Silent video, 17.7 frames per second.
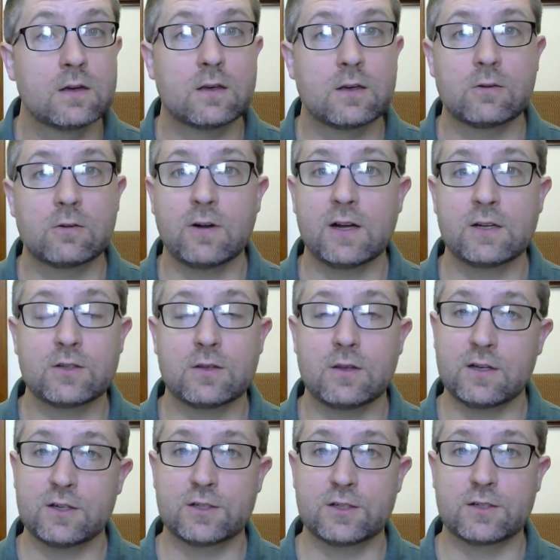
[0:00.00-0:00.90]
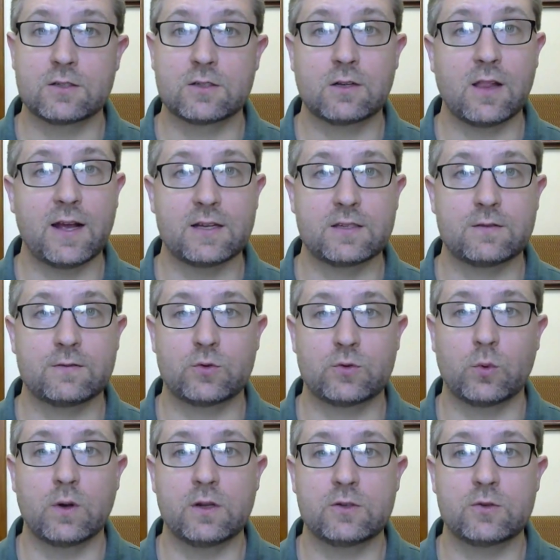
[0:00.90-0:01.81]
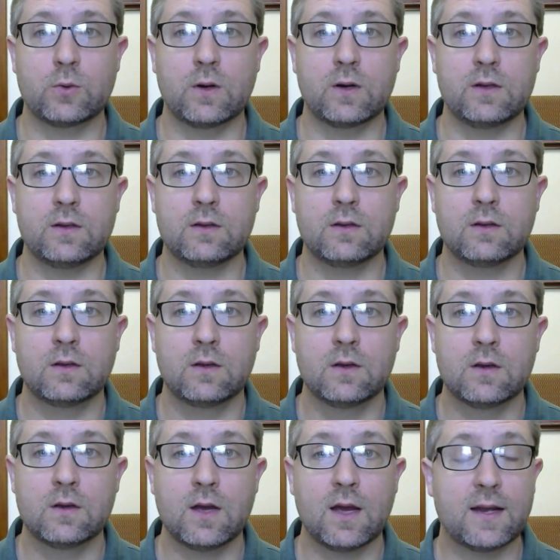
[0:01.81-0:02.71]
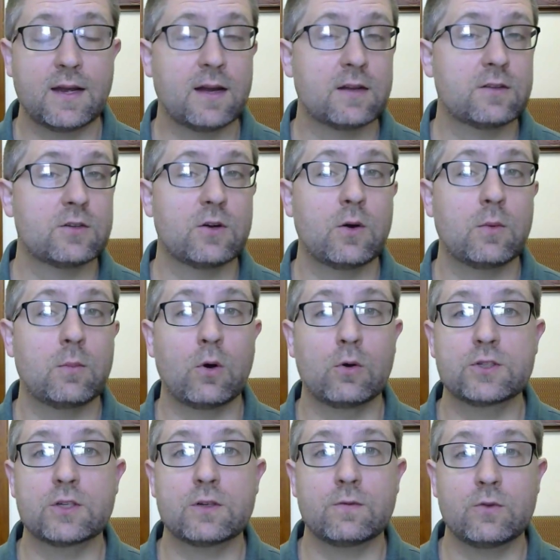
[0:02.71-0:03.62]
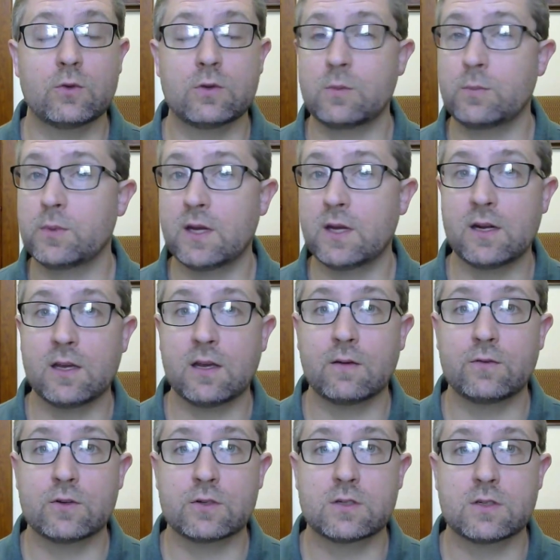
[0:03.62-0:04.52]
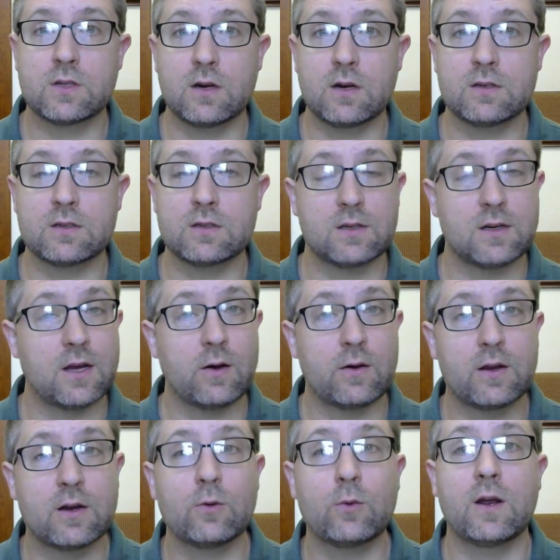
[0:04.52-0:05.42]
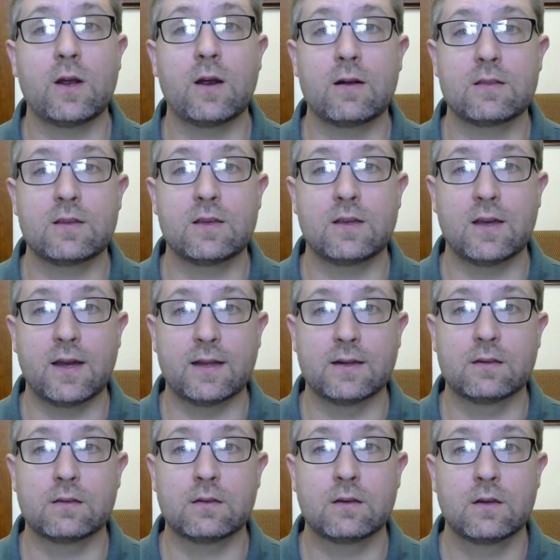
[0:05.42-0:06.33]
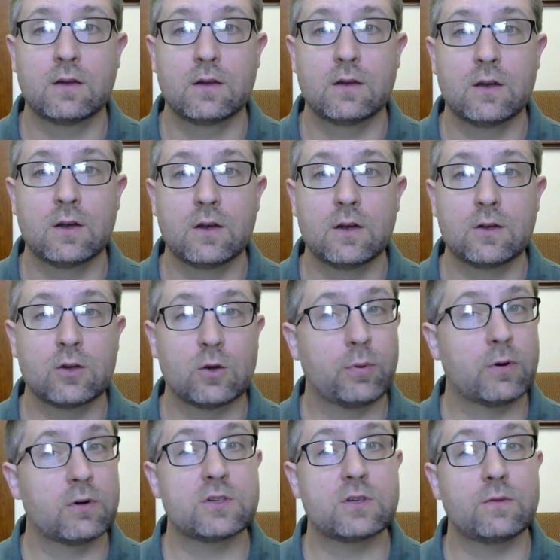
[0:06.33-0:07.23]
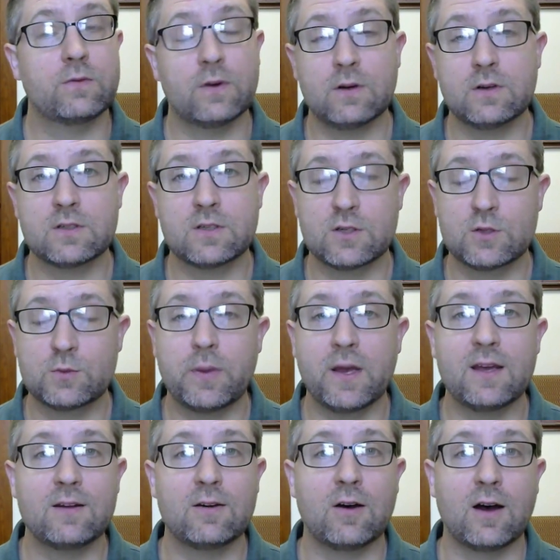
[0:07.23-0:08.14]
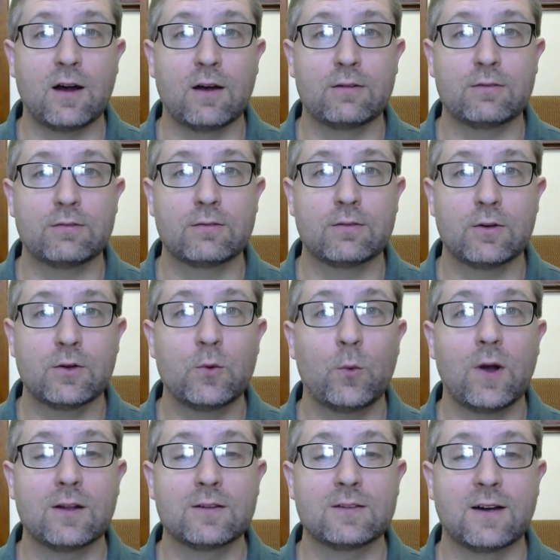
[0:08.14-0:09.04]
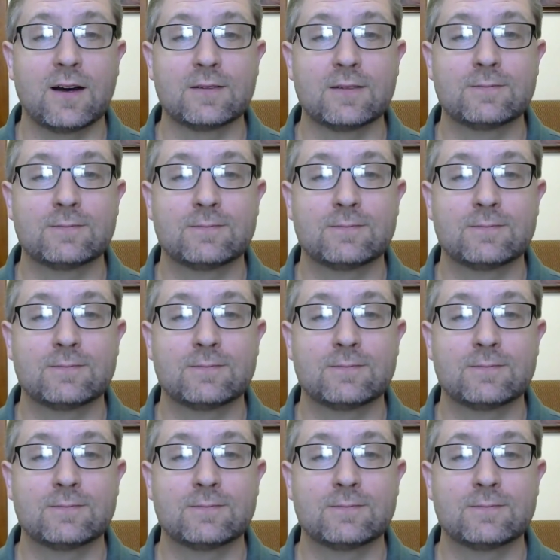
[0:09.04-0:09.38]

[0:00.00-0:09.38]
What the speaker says: Congratulations, class of 2020. I got to know most of you at the beginning of your studies, and now here we are at the end. Your perseverance has paid off. Well done.